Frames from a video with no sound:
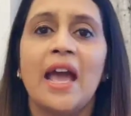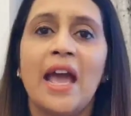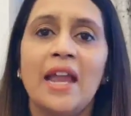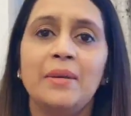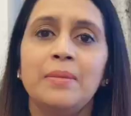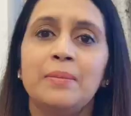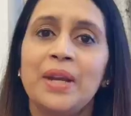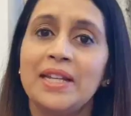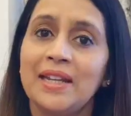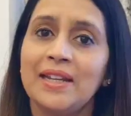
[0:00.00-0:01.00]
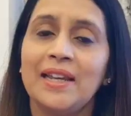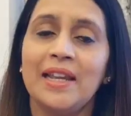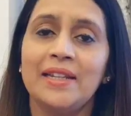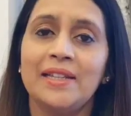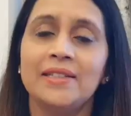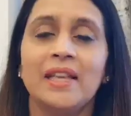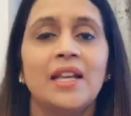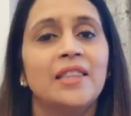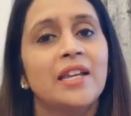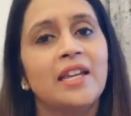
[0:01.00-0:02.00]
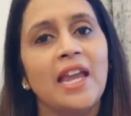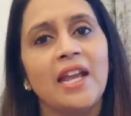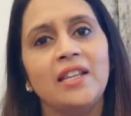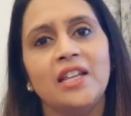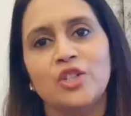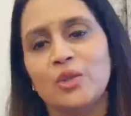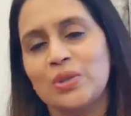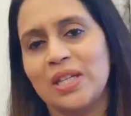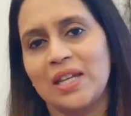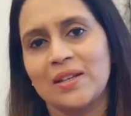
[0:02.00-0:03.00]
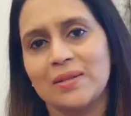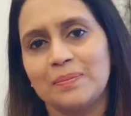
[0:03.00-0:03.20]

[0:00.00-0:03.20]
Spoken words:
and pregnant ladies, the care they should take.